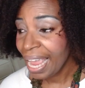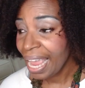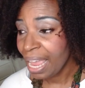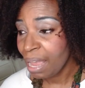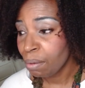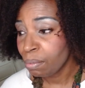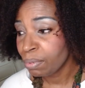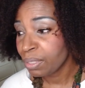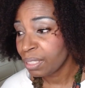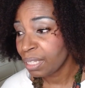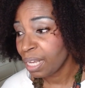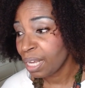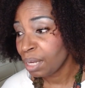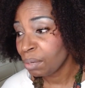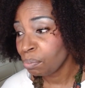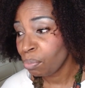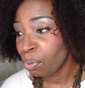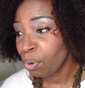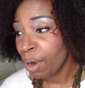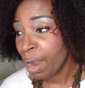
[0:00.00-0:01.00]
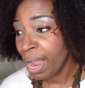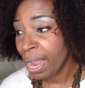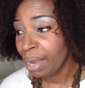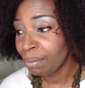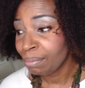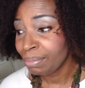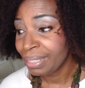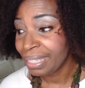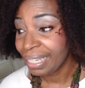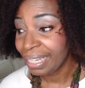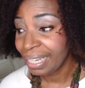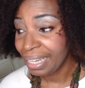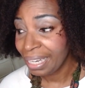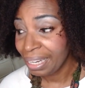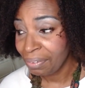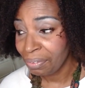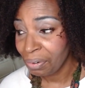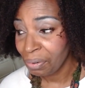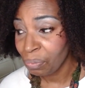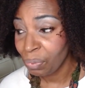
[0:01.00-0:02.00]
Amazon Prime
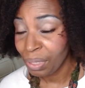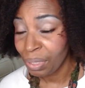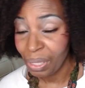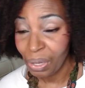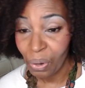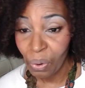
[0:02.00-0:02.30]
delivered with a